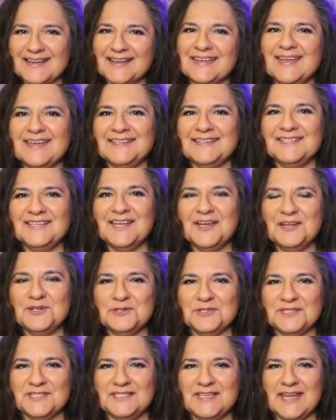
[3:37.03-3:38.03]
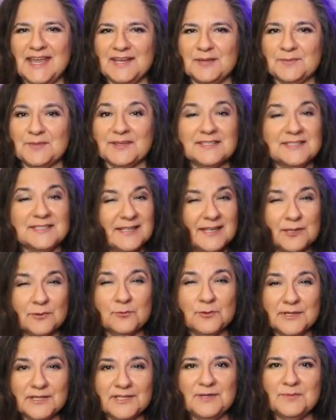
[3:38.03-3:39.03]
get to understand it because it can
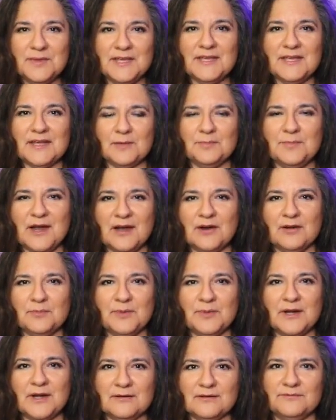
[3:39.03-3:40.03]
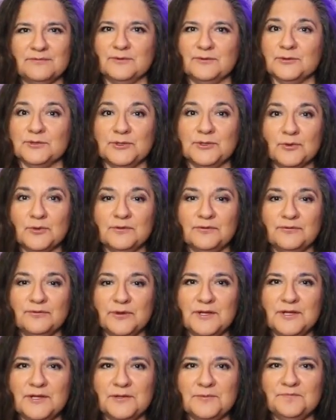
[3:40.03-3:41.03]
really be a power powerful tool for
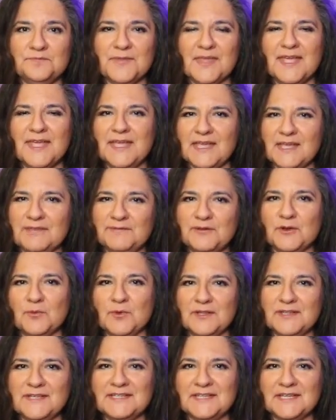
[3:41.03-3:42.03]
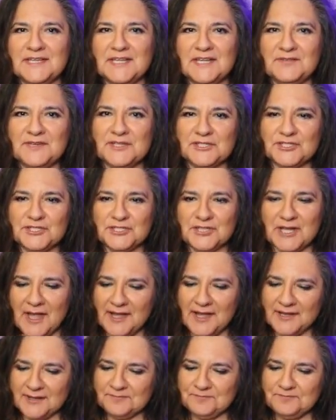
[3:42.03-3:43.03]
you if you're willing to give it a
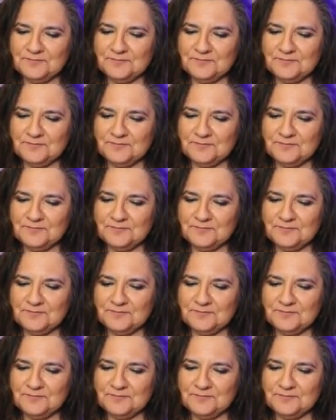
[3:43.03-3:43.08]
shot.